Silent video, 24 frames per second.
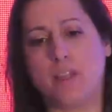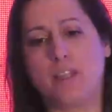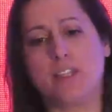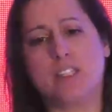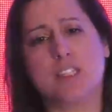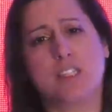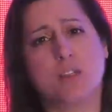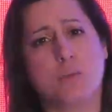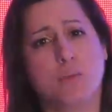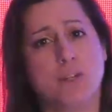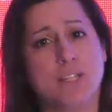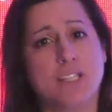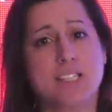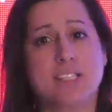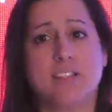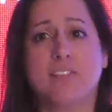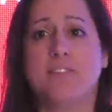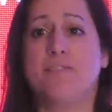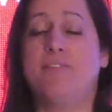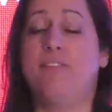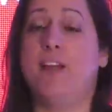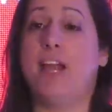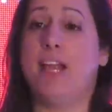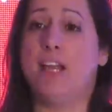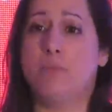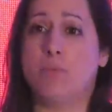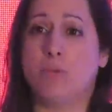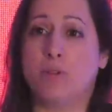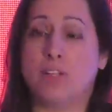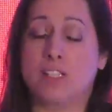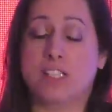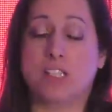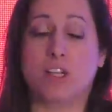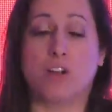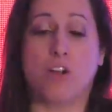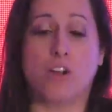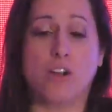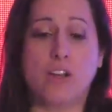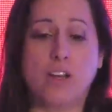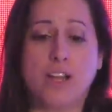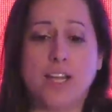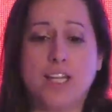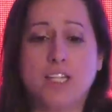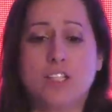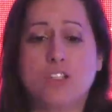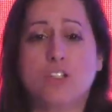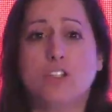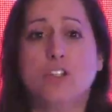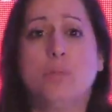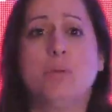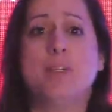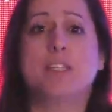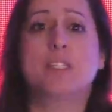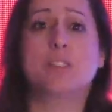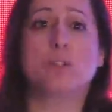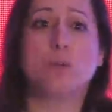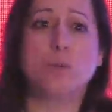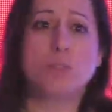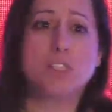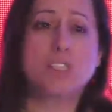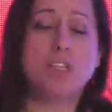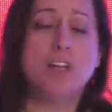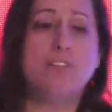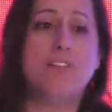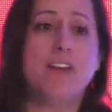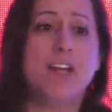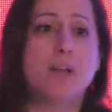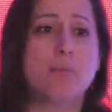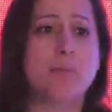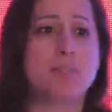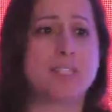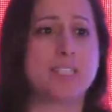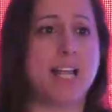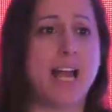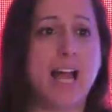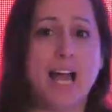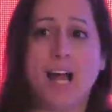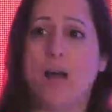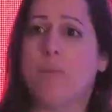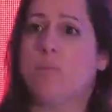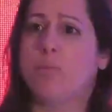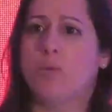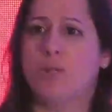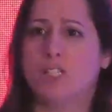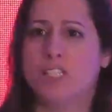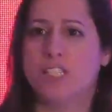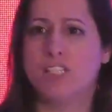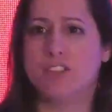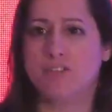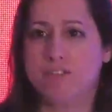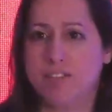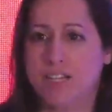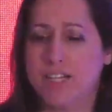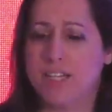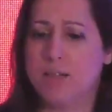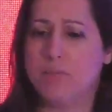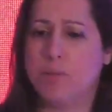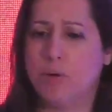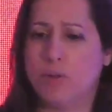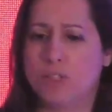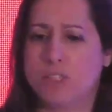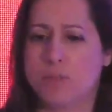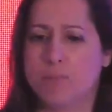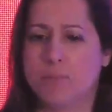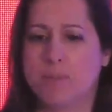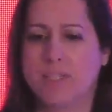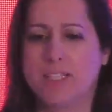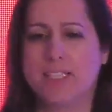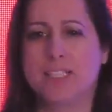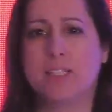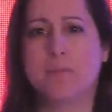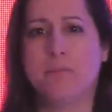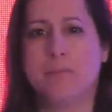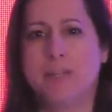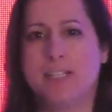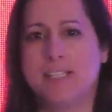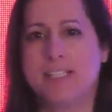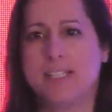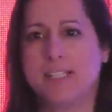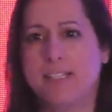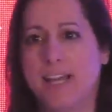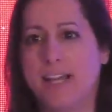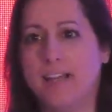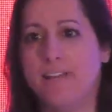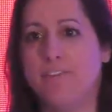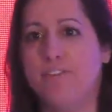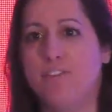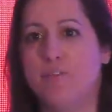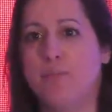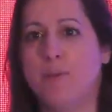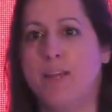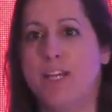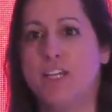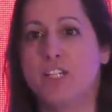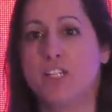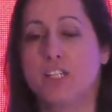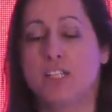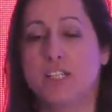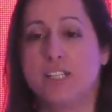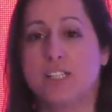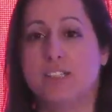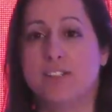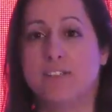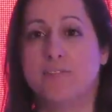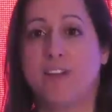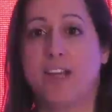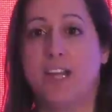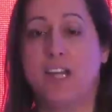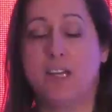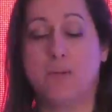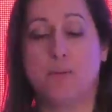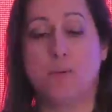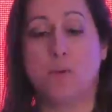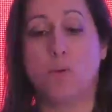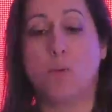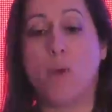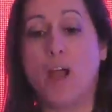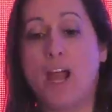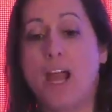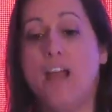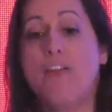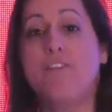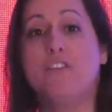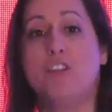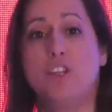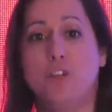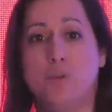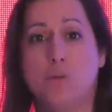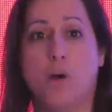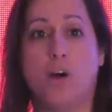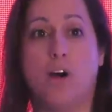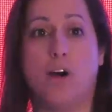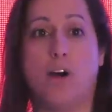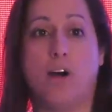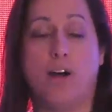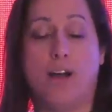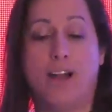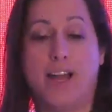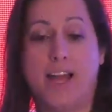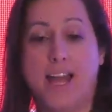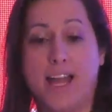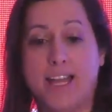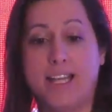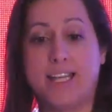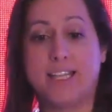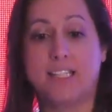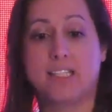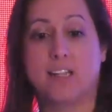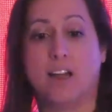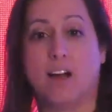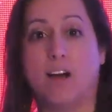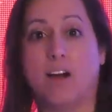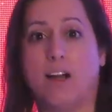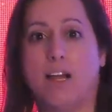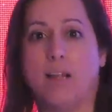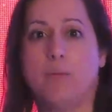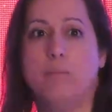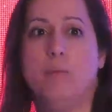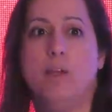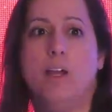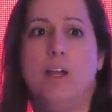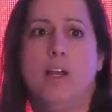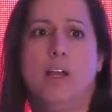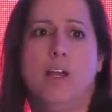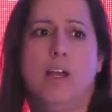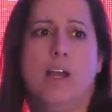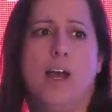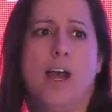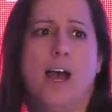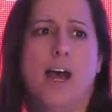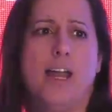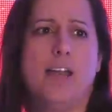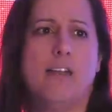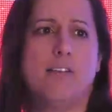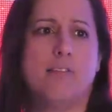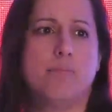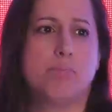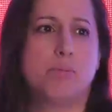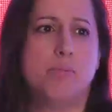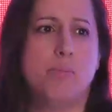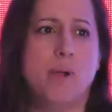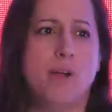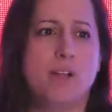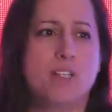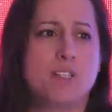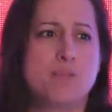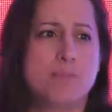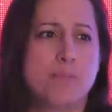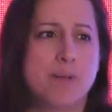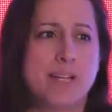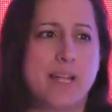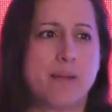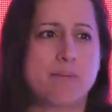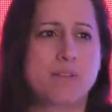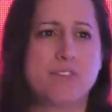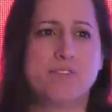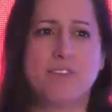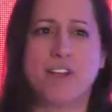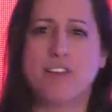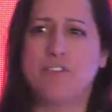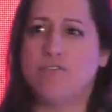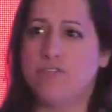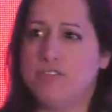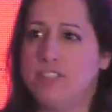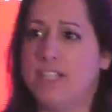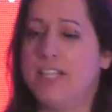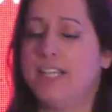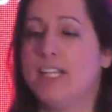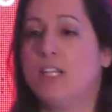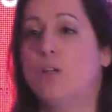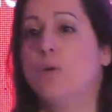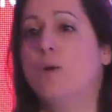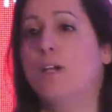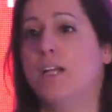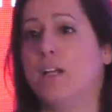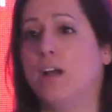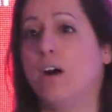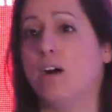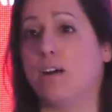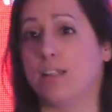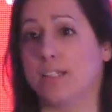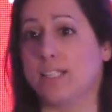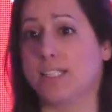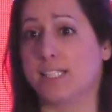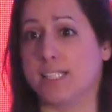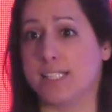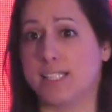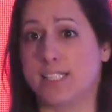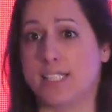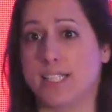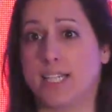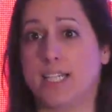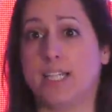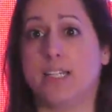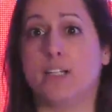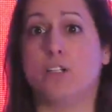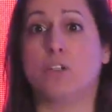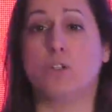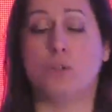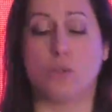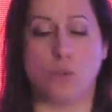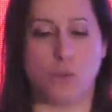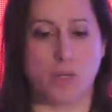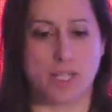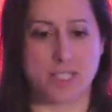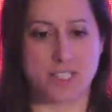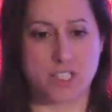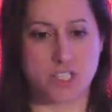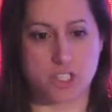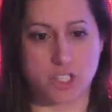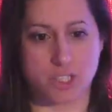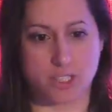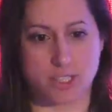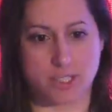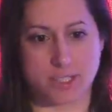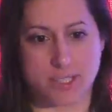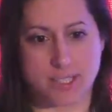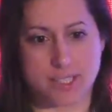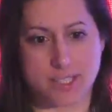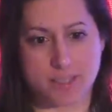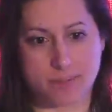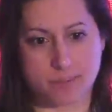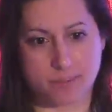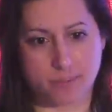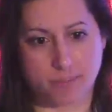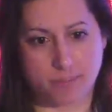So it's available as an online tool, but it's also available as an app, which is really important because it means that that information is available wherever you are at any time, and it promotes being able to find really quick answers to clinical questions.